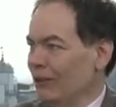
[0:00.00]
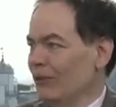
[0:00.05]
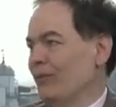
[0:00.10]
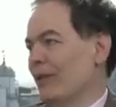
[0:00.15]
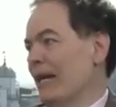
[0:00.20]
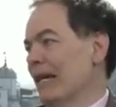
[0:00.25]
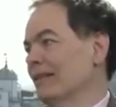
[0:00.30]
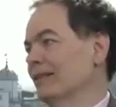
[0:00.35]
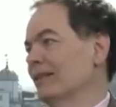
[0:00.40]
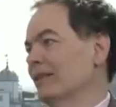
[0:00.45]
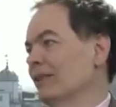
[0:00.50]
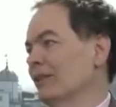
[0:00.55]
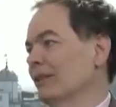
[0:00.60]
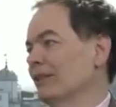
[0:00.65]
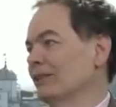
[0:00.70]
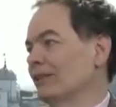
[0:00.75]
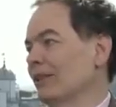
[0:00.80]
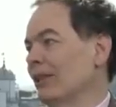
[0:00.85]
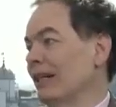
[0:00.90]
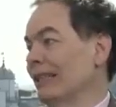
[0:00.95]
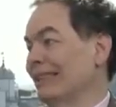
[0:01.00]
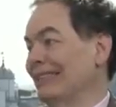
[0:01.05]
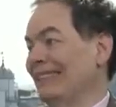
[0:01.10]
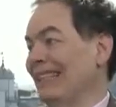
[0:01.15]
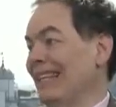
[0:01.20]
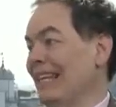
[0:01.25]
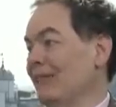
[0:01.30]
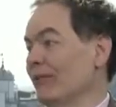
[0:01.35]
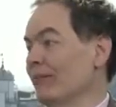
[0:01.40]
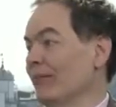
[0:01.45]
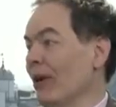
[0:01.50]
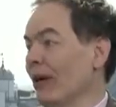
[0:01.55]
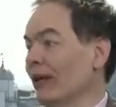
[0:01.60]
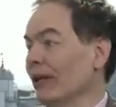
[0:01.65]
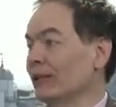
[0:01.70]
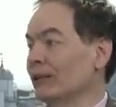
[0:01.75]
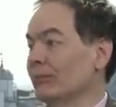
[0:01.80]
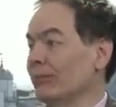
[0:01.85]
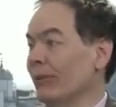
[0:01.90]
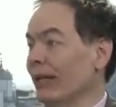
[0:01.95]
So the fact that they're going to try to save the
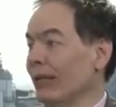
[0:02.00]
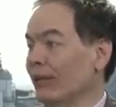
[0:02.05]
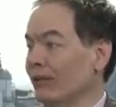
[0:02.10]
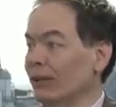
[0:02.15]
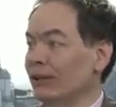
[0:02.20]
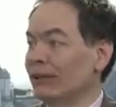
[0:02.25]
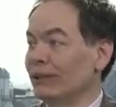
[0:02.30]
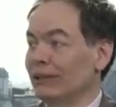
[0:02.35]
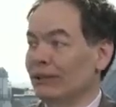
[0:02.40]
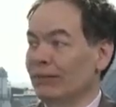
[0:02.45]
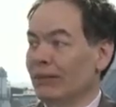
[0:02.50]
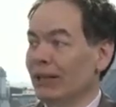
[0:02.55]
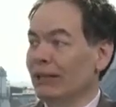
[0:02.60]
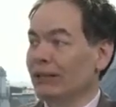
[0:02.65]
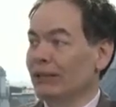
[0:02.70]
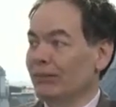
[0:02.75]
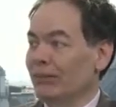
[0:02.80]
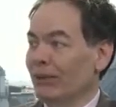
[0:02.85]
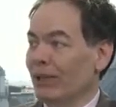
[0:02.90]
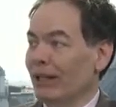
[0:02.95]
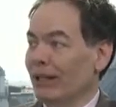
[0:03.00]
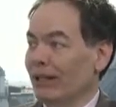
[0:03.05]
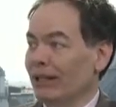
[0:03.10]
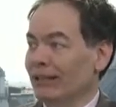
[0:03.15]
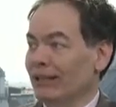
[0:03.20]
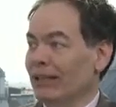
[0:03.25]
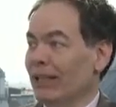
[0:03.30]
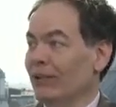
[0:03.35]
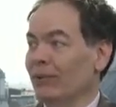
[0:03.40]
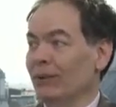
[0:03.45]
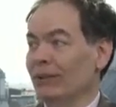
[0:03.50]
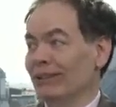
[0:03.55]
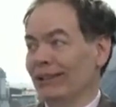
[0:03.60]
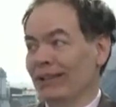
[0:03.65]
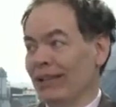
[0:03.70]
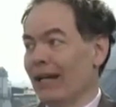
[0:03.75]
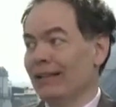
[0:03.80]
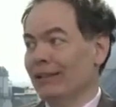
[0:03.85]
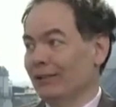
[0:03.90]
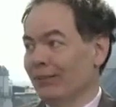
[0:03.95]
markets by increasing the money supply is not a
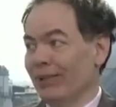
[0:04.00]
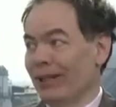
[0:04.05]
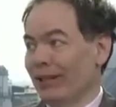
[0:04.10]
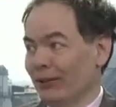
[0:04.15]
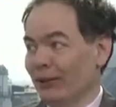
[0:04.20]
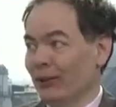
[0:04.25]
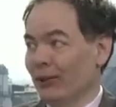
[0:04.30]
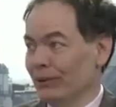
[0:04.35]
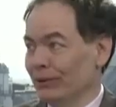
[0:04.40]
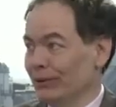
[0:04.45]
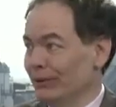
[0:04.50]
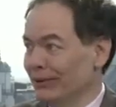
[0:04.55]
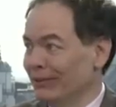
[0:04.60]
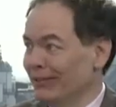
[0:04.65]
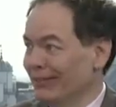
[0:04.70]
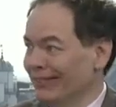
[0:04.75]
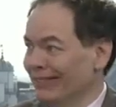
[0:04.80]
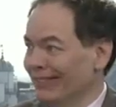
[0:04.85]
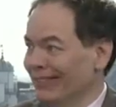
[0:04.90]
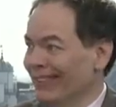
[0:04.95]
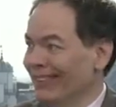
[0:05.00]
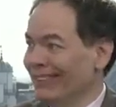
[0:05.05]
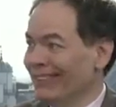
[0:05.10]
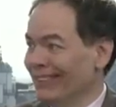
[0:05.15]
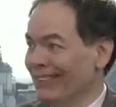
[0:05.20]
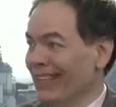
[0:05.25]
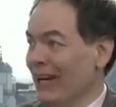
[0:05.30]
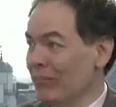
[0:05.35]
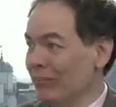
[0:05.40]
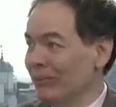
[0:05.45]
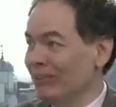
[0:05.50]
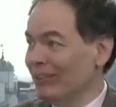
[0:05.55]
reason not to buy gold. It's the